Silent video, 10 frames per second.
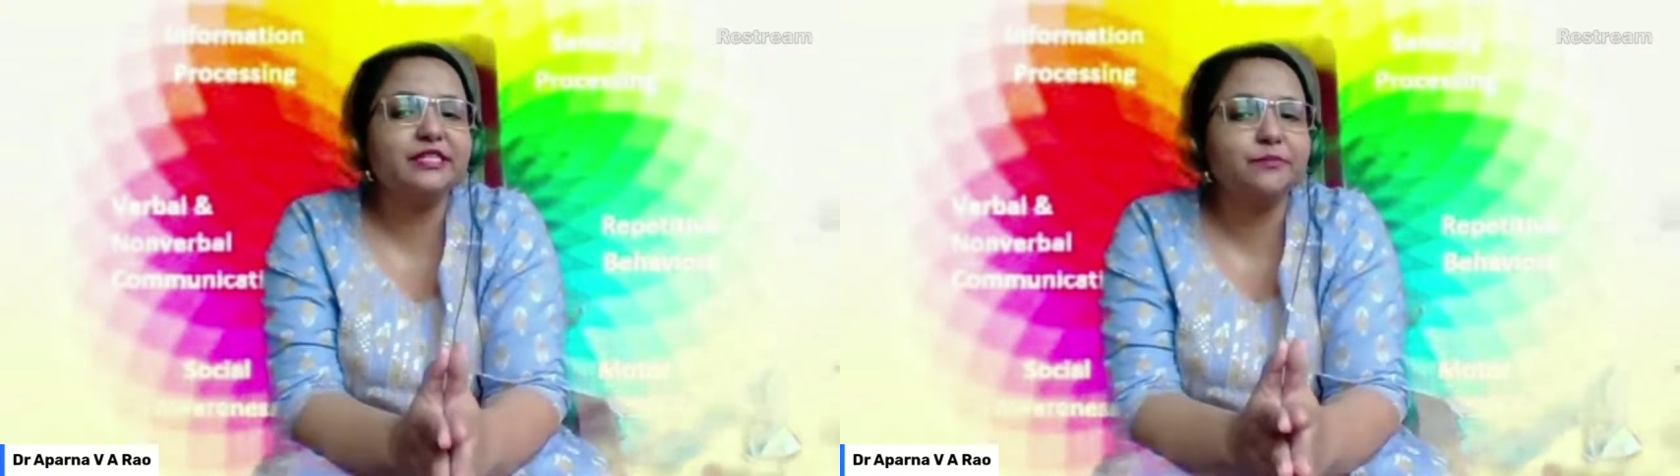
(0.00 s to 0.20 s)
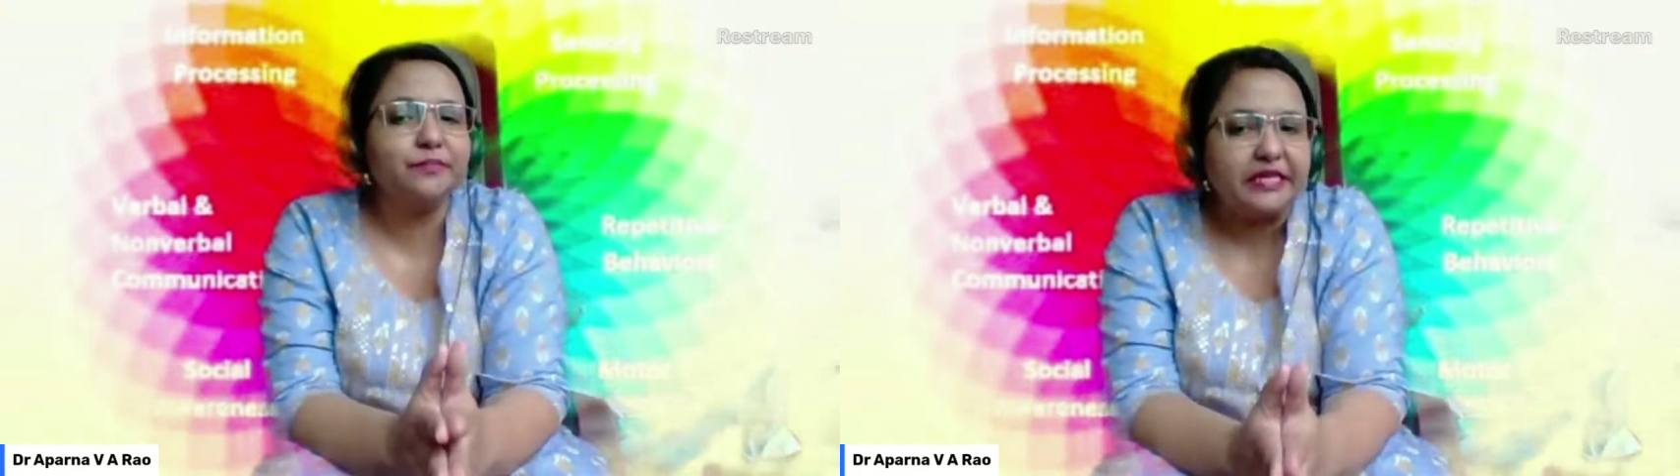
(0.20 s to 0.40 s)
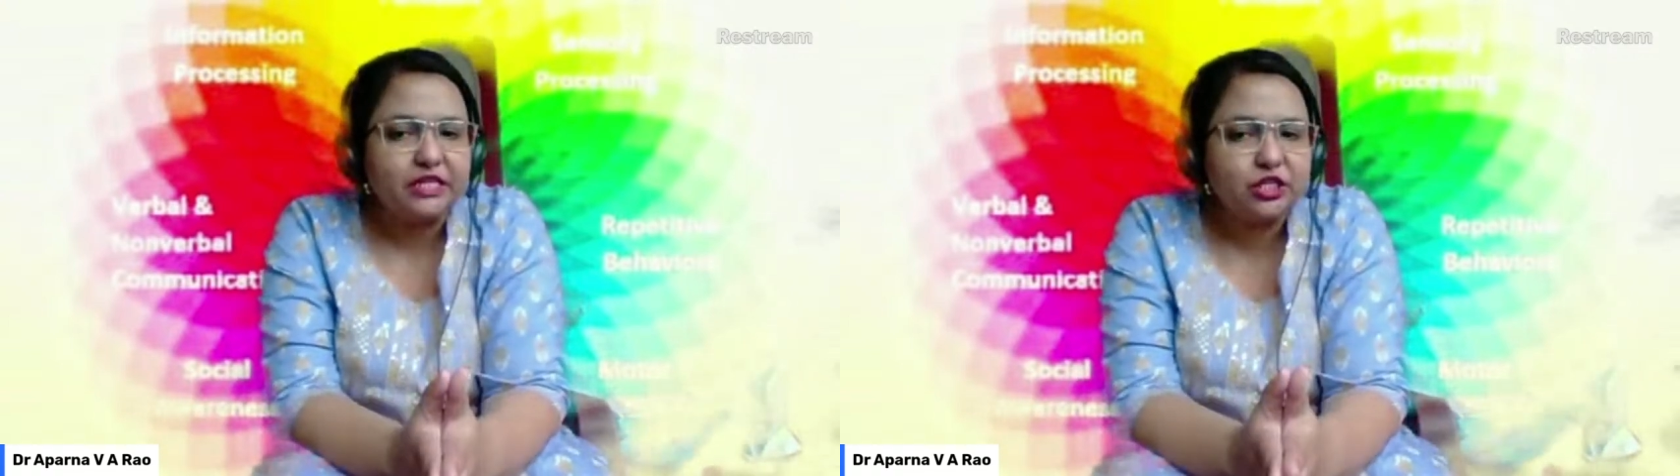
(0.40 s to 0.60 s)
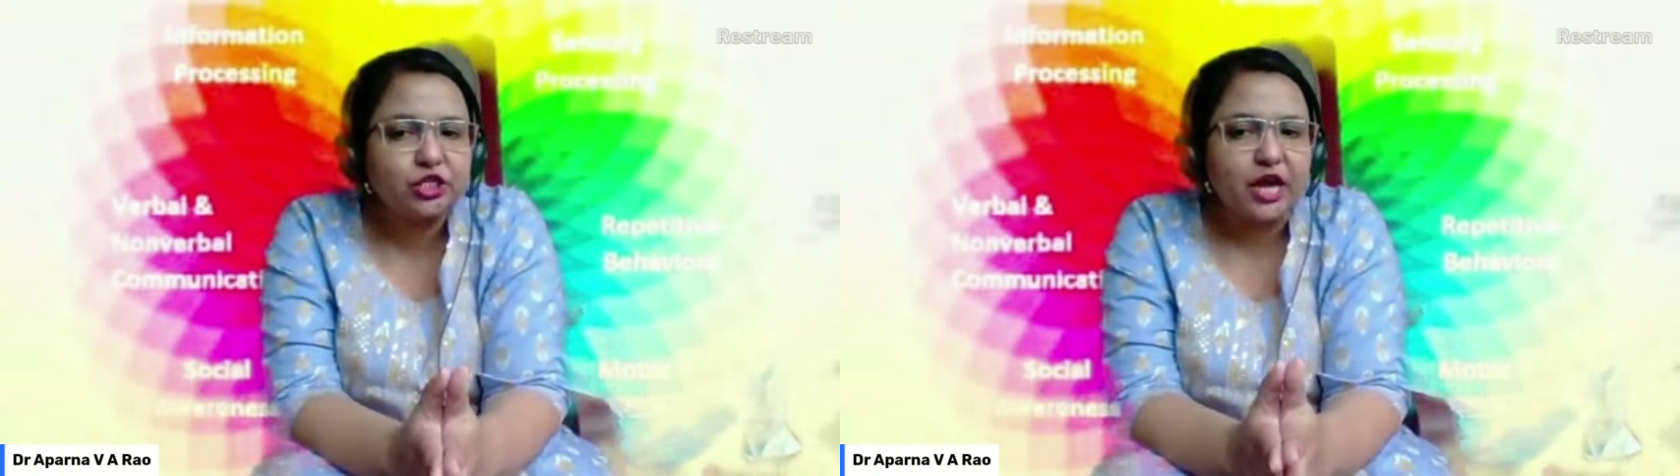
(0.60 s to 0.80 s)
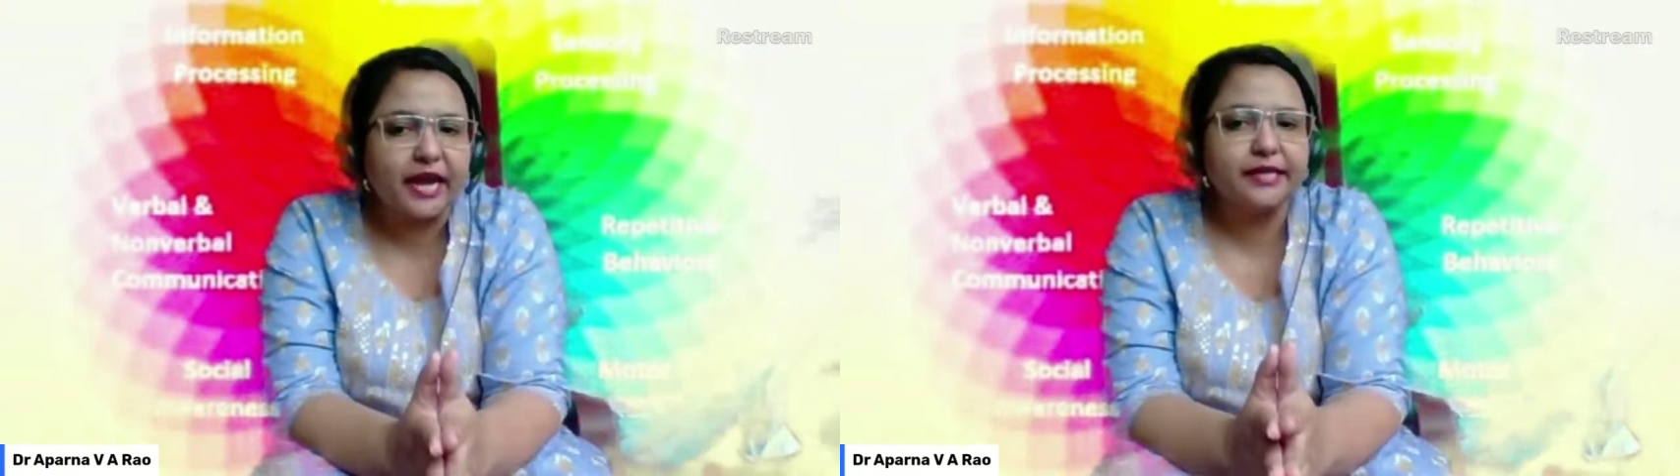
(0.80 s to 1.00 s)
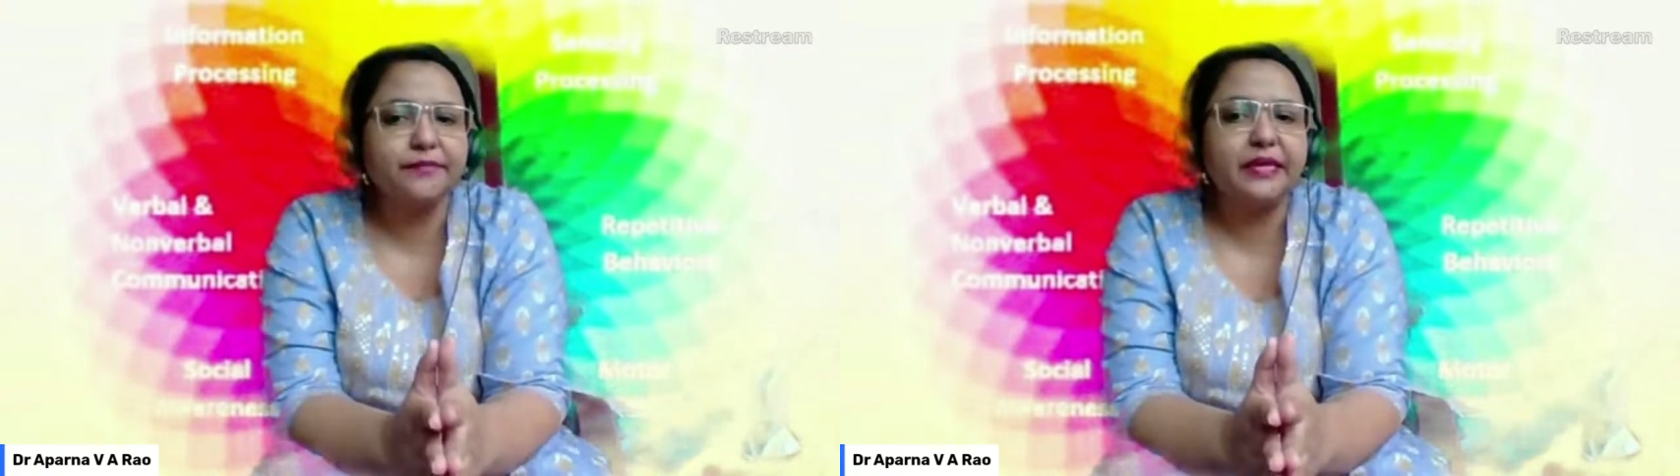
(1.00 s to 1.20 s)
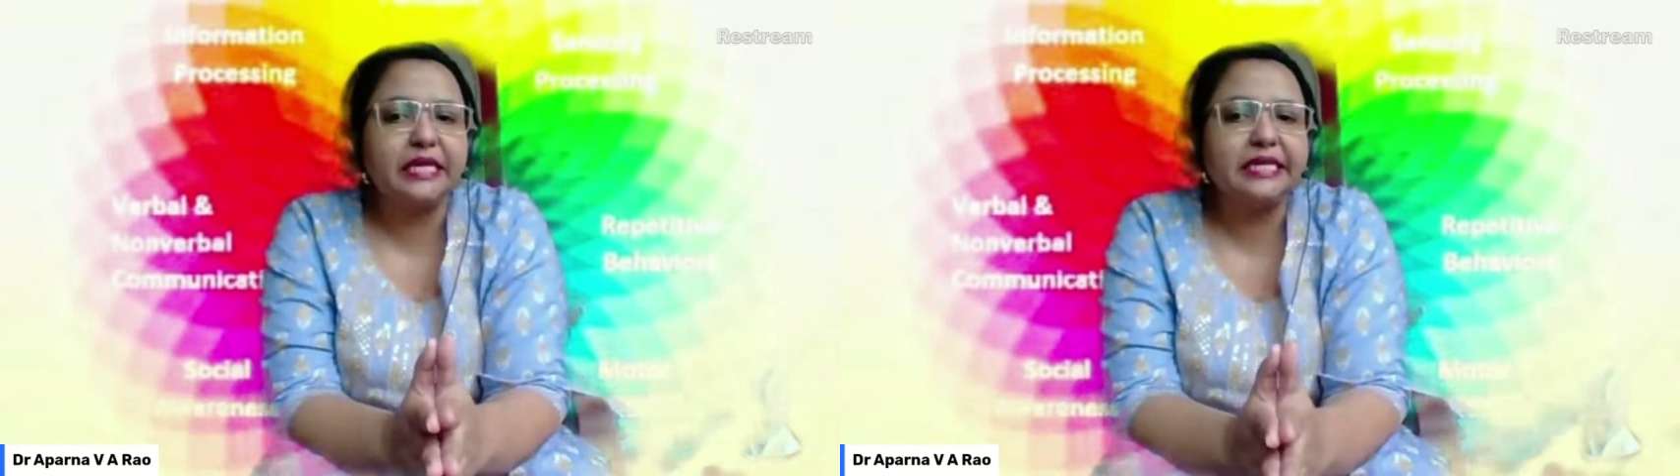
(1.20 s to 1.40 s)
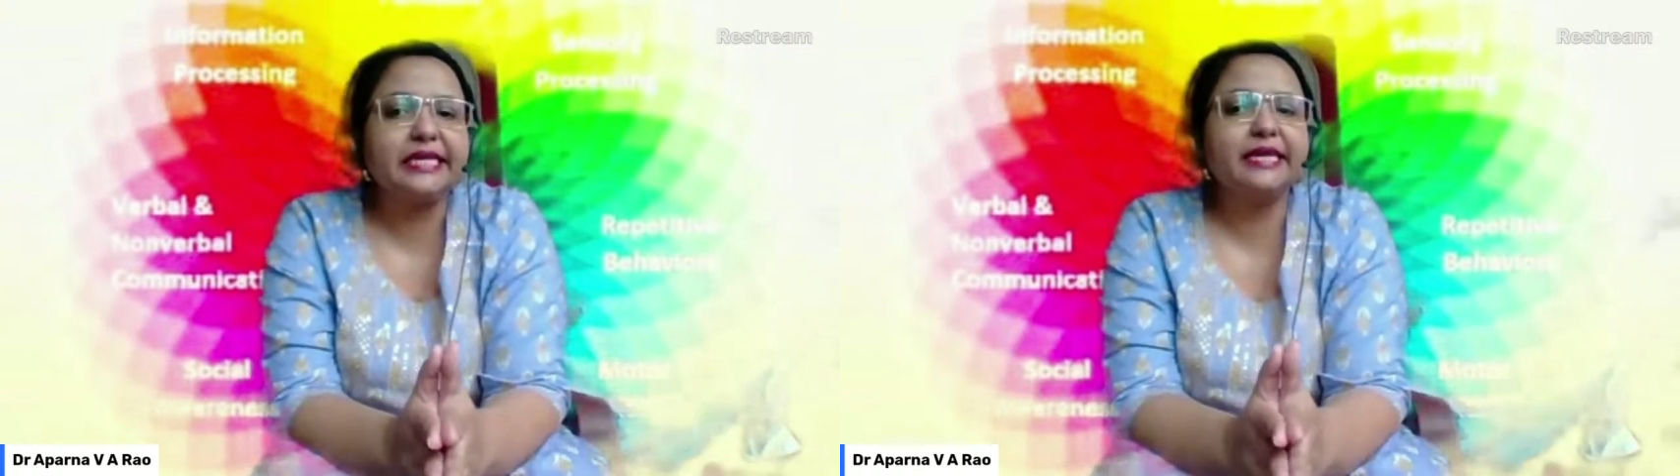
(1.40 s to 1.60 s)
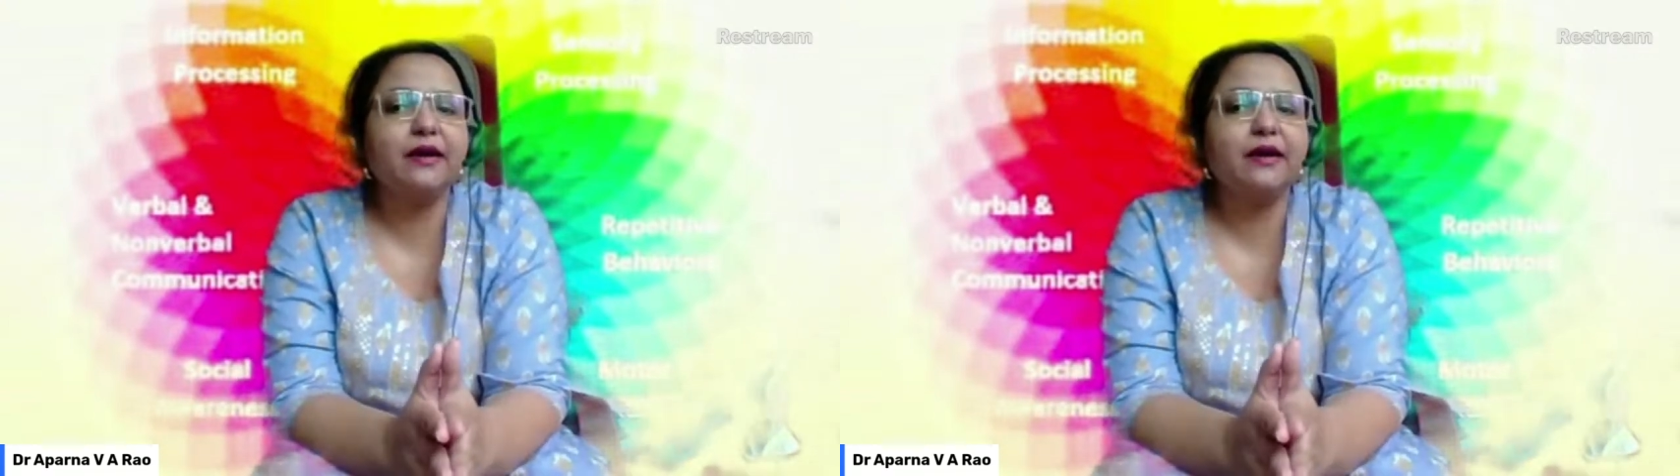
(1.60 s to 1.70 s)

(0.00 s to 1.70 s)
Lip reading: speech and mainly